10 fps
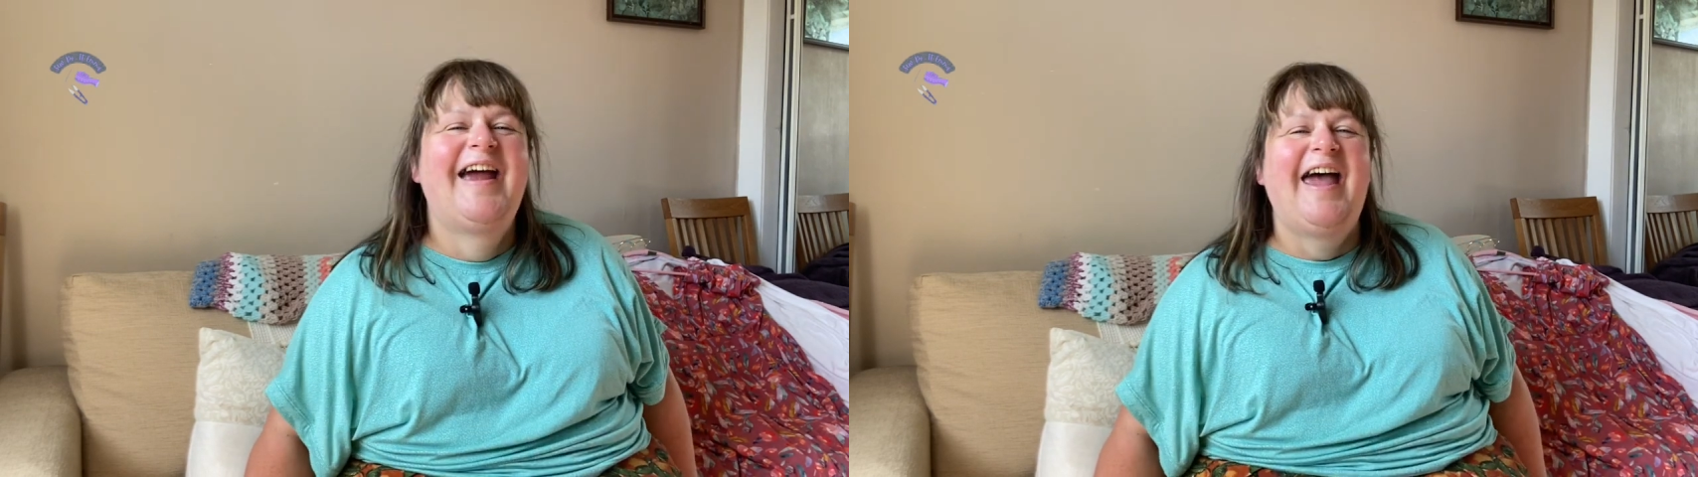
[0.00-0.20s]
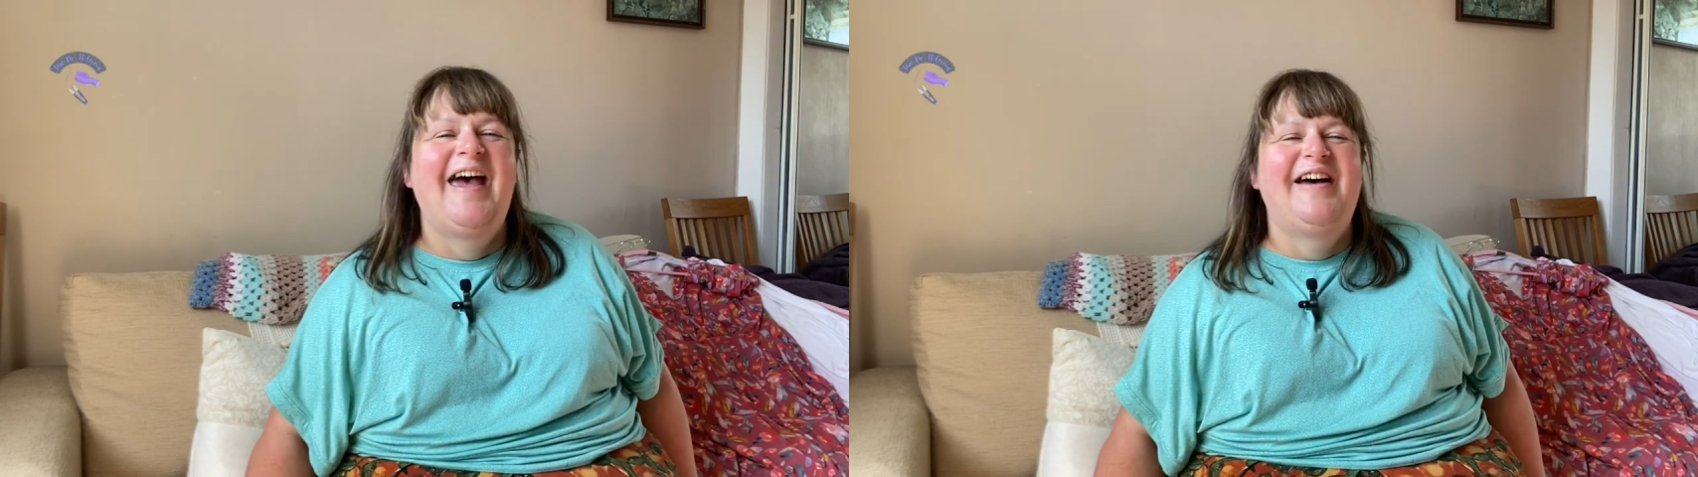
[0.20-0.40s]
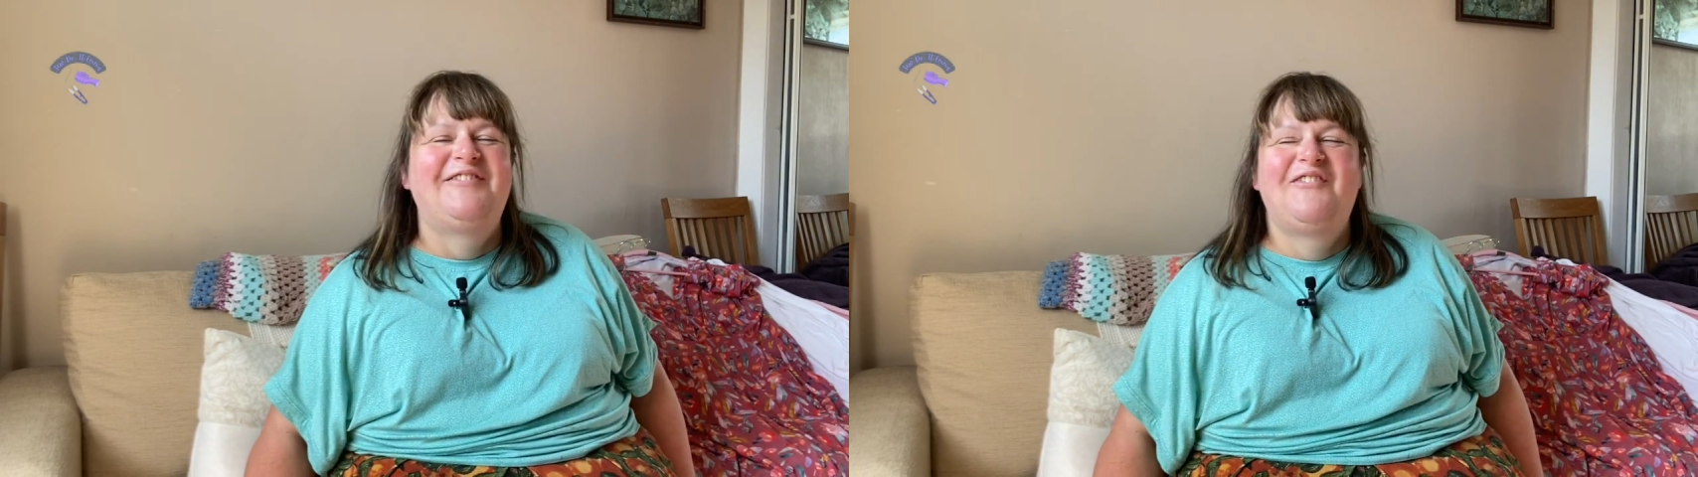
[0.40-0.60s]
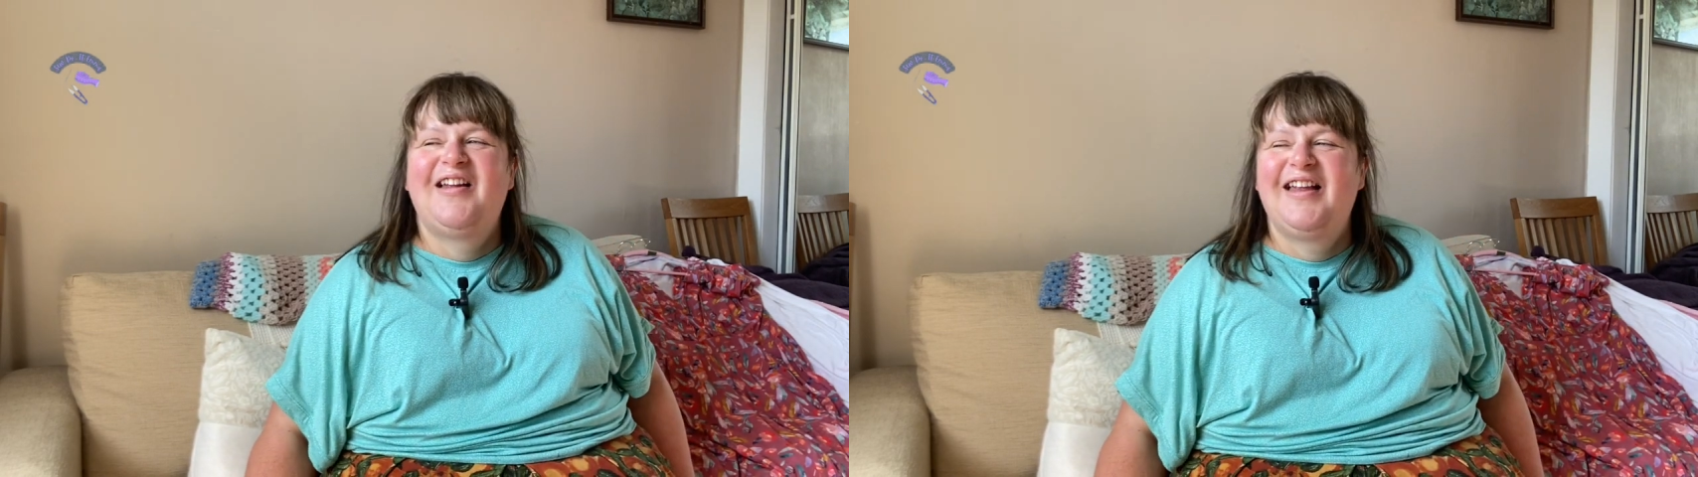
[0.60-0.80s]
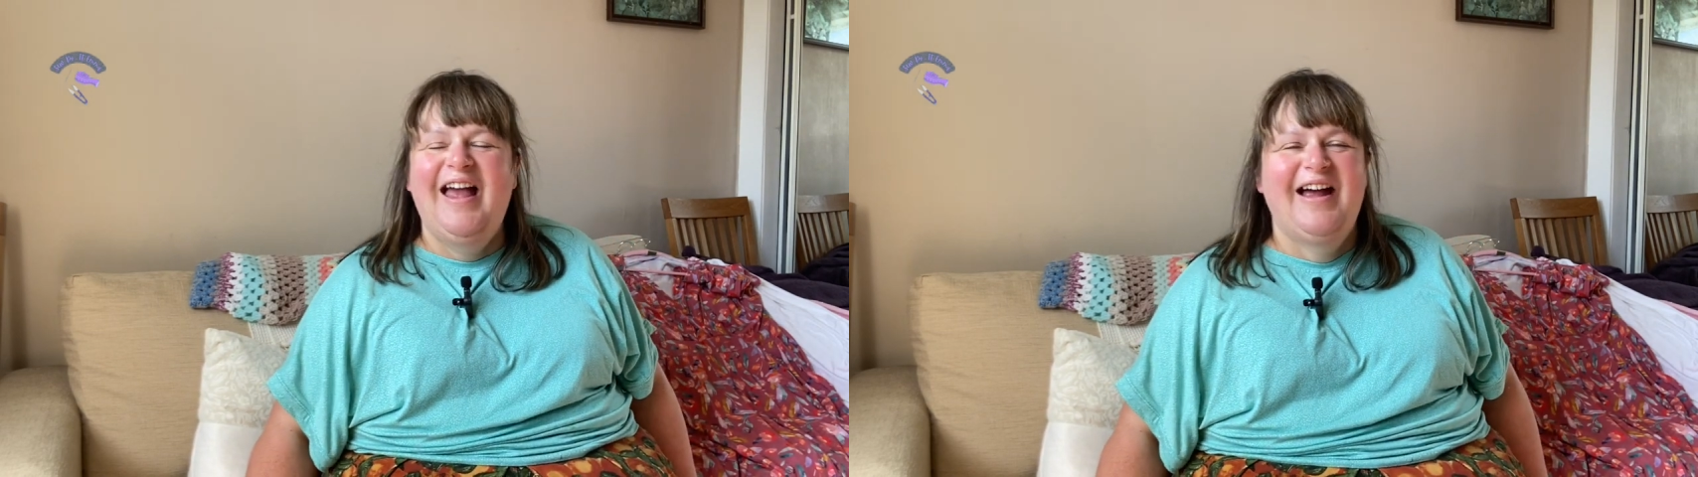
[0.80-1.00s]

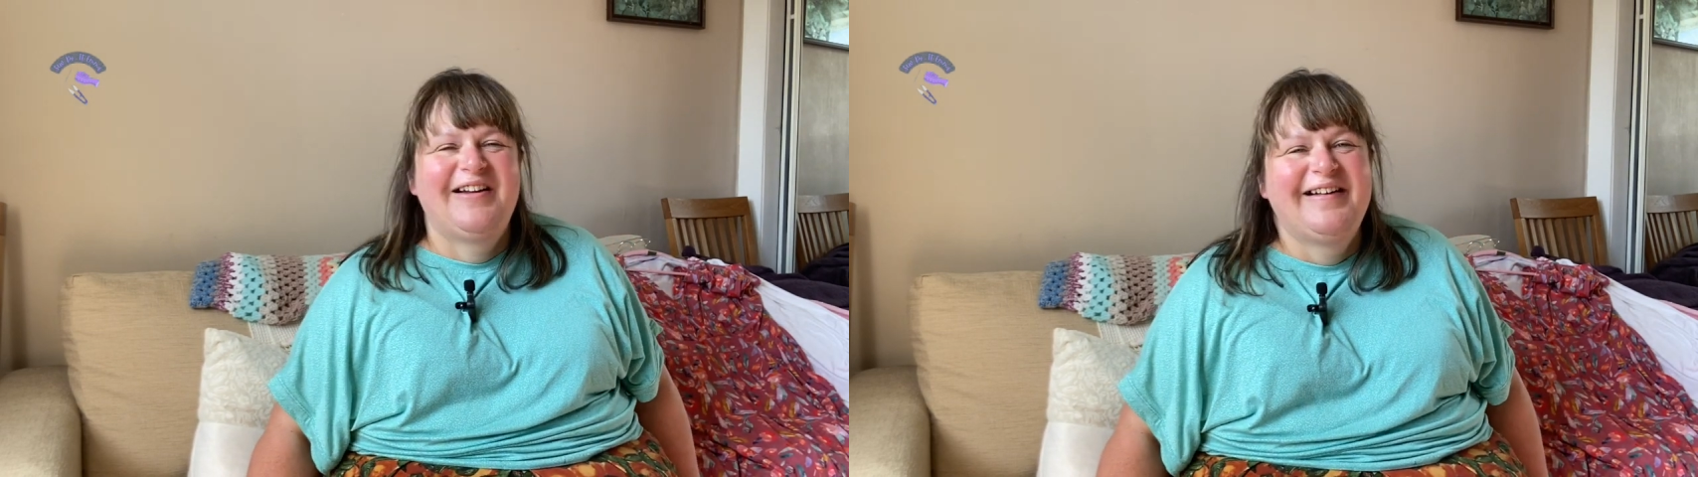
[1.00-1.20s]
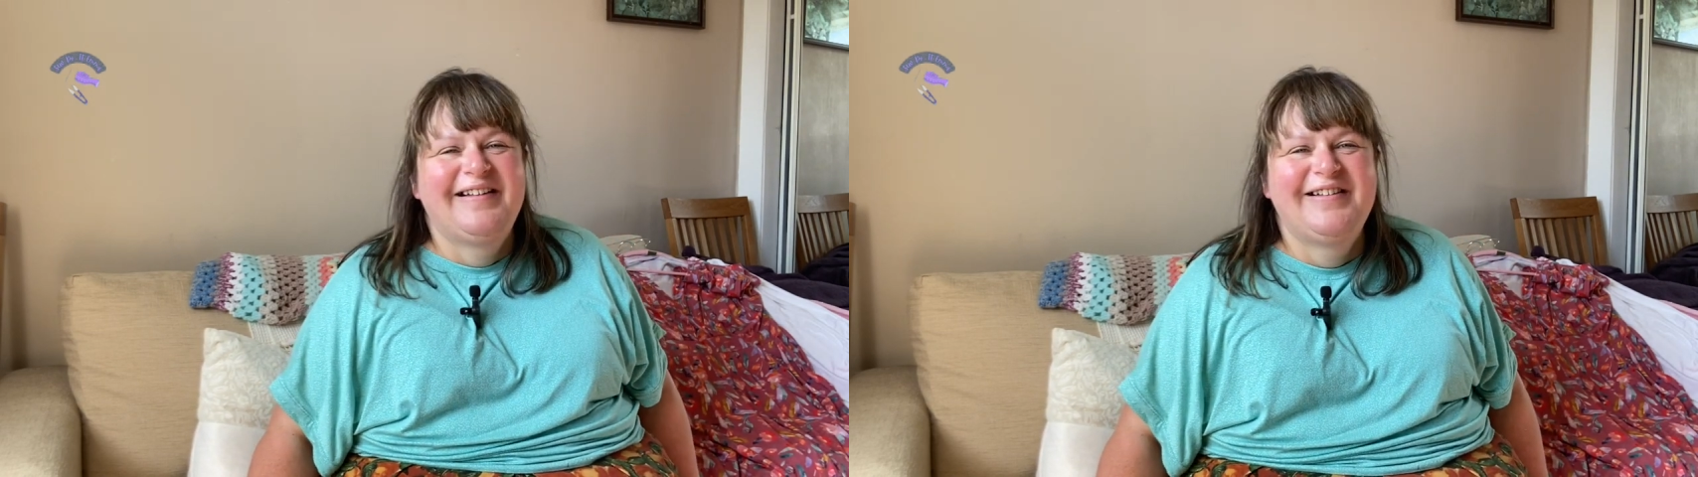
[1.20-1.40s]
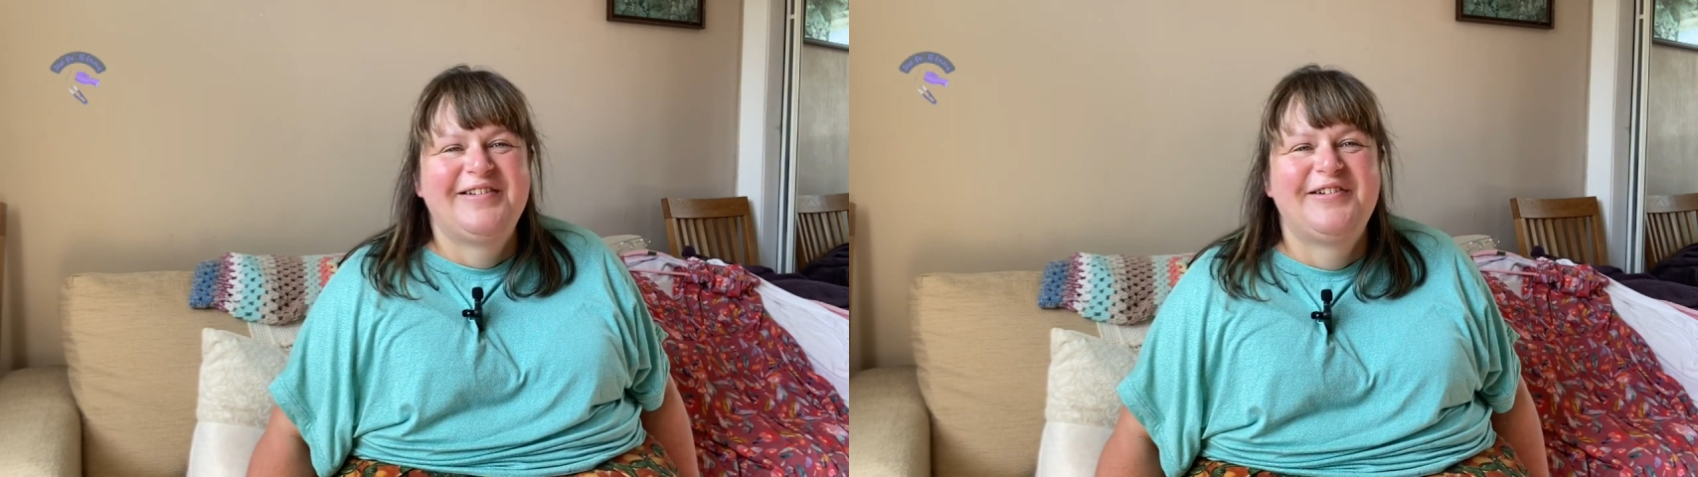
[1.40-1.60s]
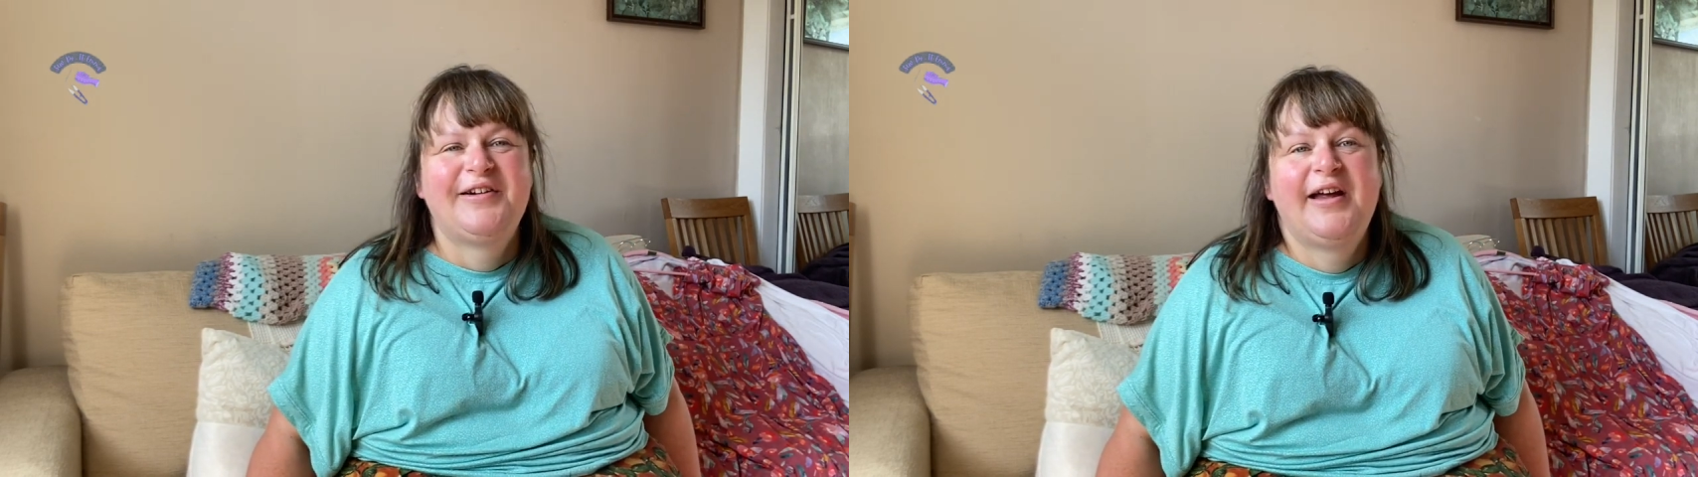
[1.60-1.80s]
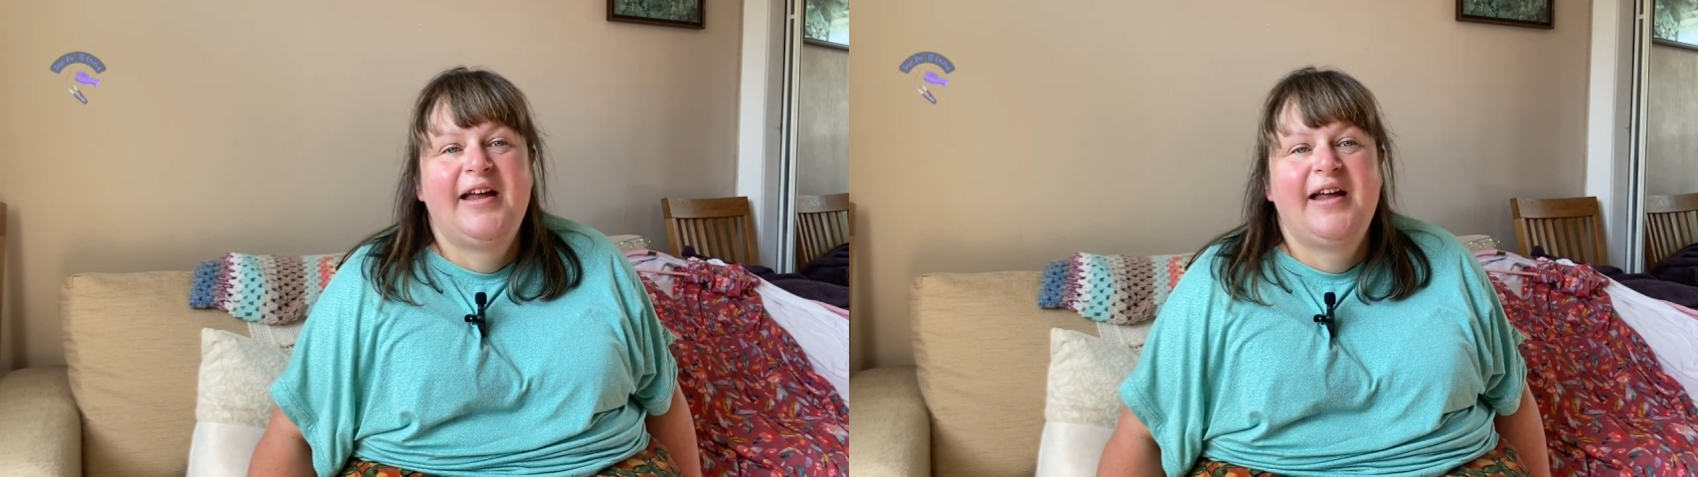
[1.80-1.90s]
Yeah, so